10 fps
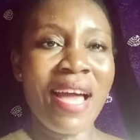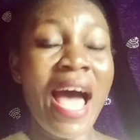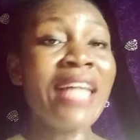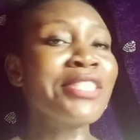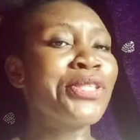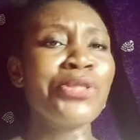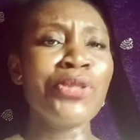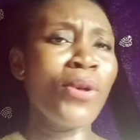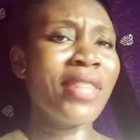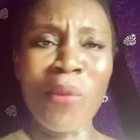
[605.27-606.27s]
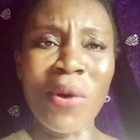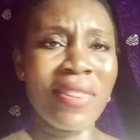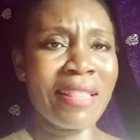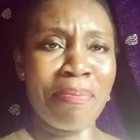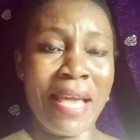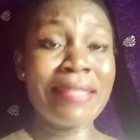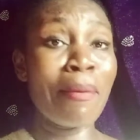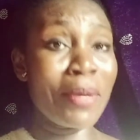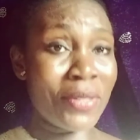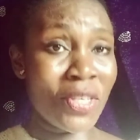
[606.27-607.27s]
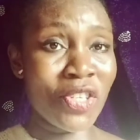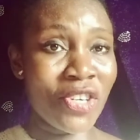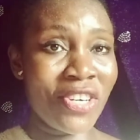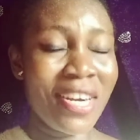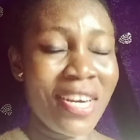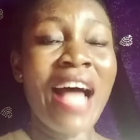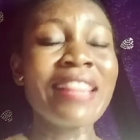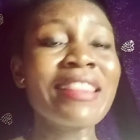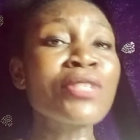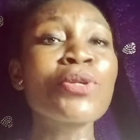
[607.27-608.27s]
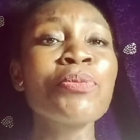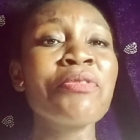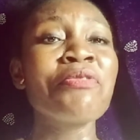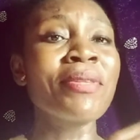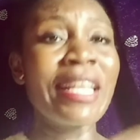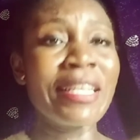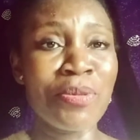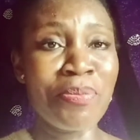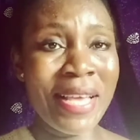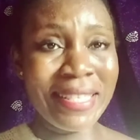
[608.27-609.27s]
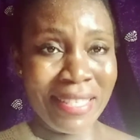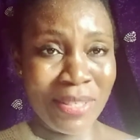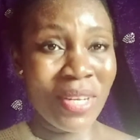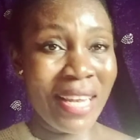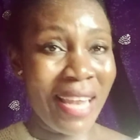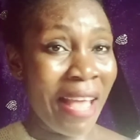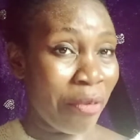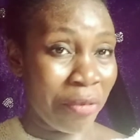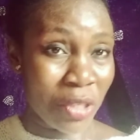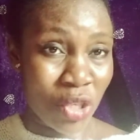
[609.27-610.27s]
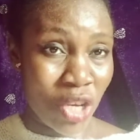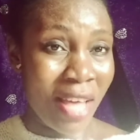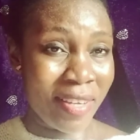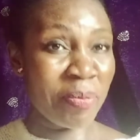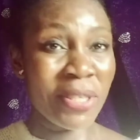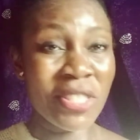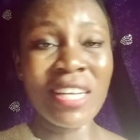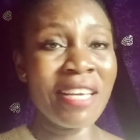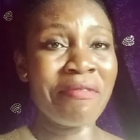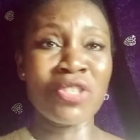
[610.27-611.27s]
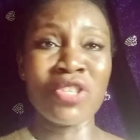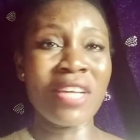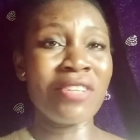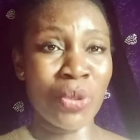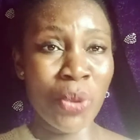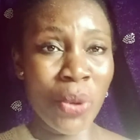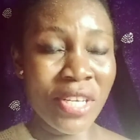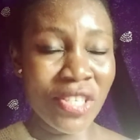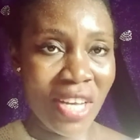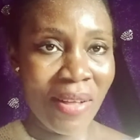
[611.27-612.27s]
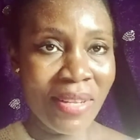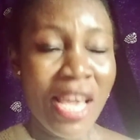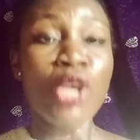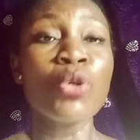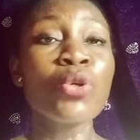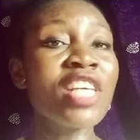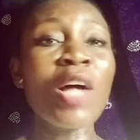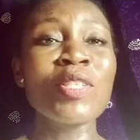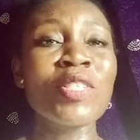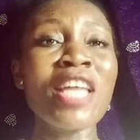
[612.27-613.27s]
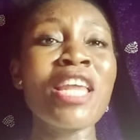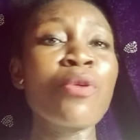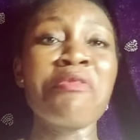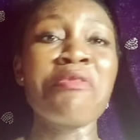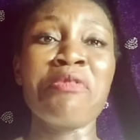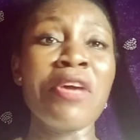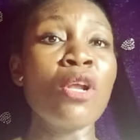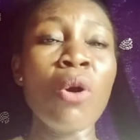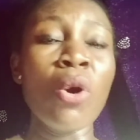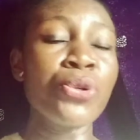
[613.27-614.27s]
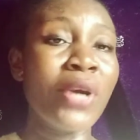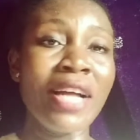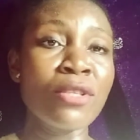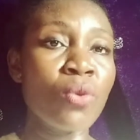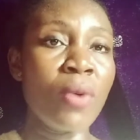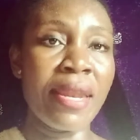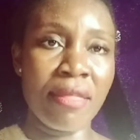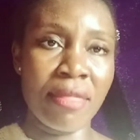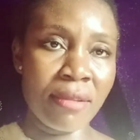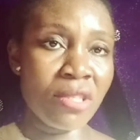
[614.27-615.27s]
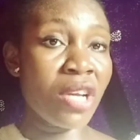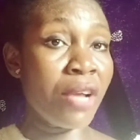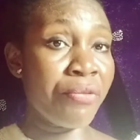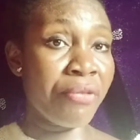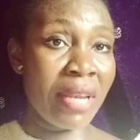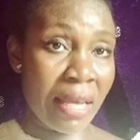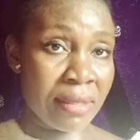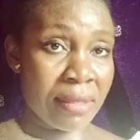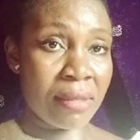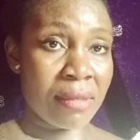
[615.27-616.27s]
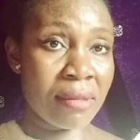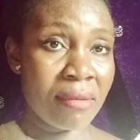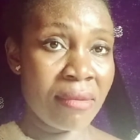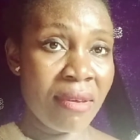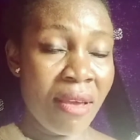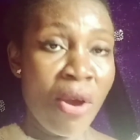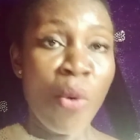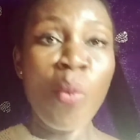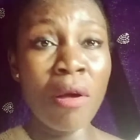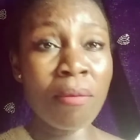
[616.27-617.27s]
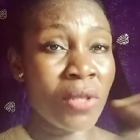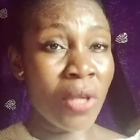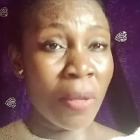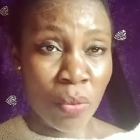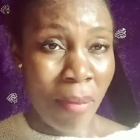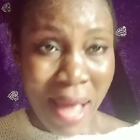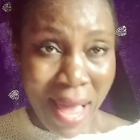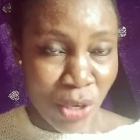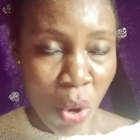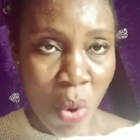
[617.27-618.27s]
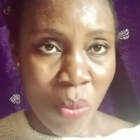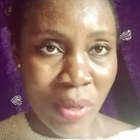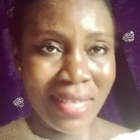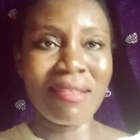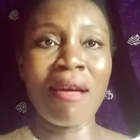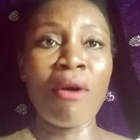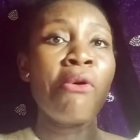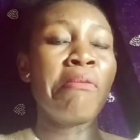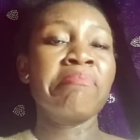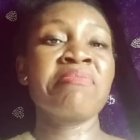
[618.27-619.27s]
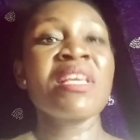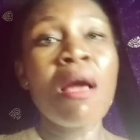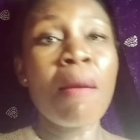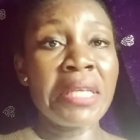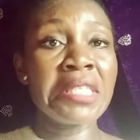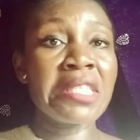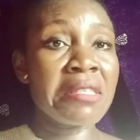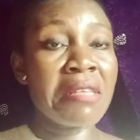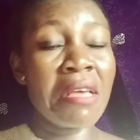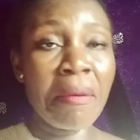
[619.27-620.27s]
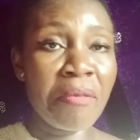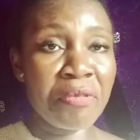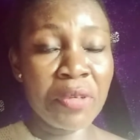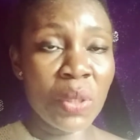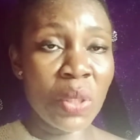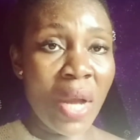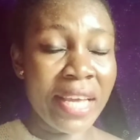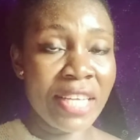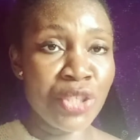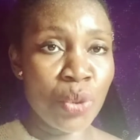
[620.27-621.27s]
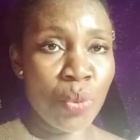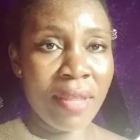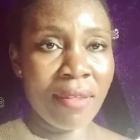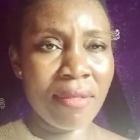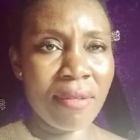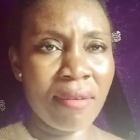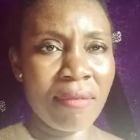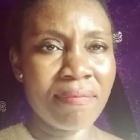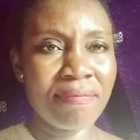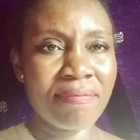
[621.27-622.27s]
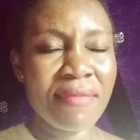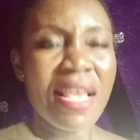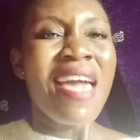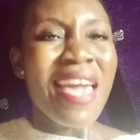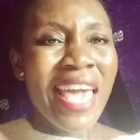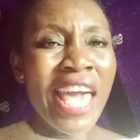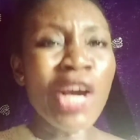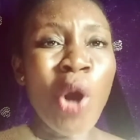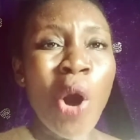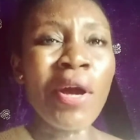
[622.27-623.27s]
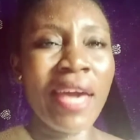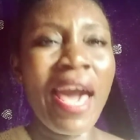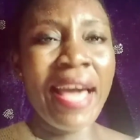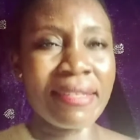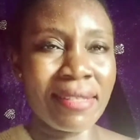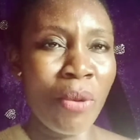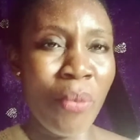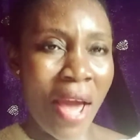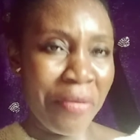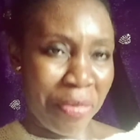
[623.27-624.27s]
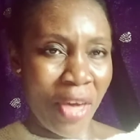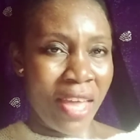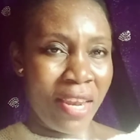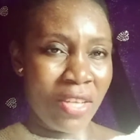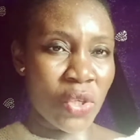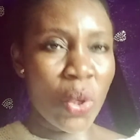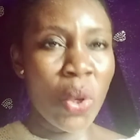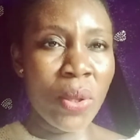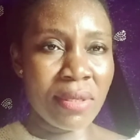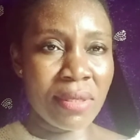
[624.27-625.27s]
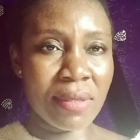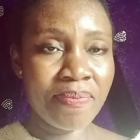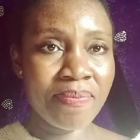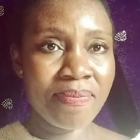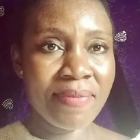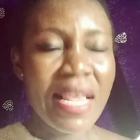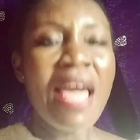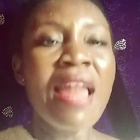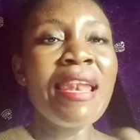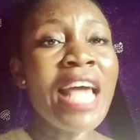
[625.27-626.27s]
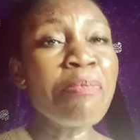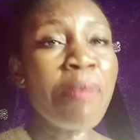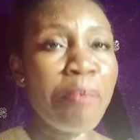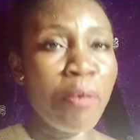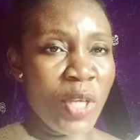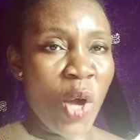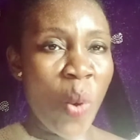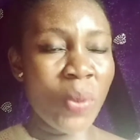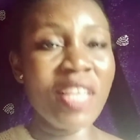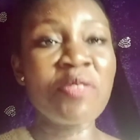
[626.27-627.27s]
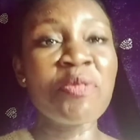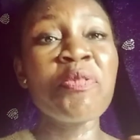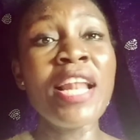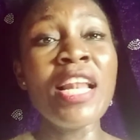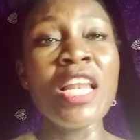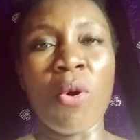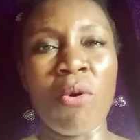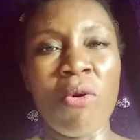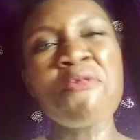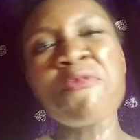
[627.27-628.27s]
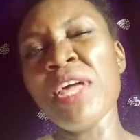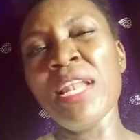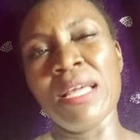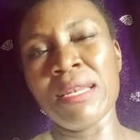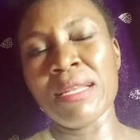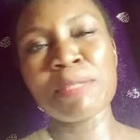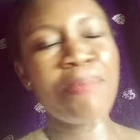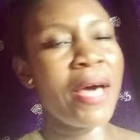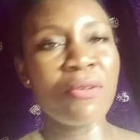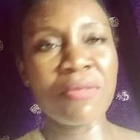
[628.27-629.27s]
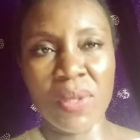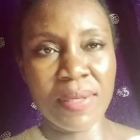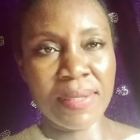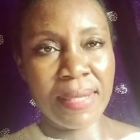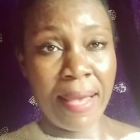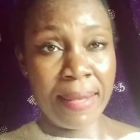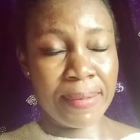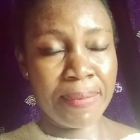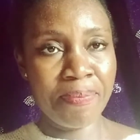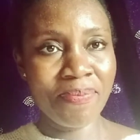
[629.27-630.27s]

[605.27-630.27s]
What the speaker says: And you know that what that means. I'm a teacher, and that could be very detrimental to the life of a child, especially if the child is a growing child. You tell the child that you are a failure, oh, you can't do anything. The child relaxes. What comes up to mind always is that, oh, my teacher said I'm a failure, I can't do anything. Inculcate the right thing in schools. Let people know that failure or failing is part of success.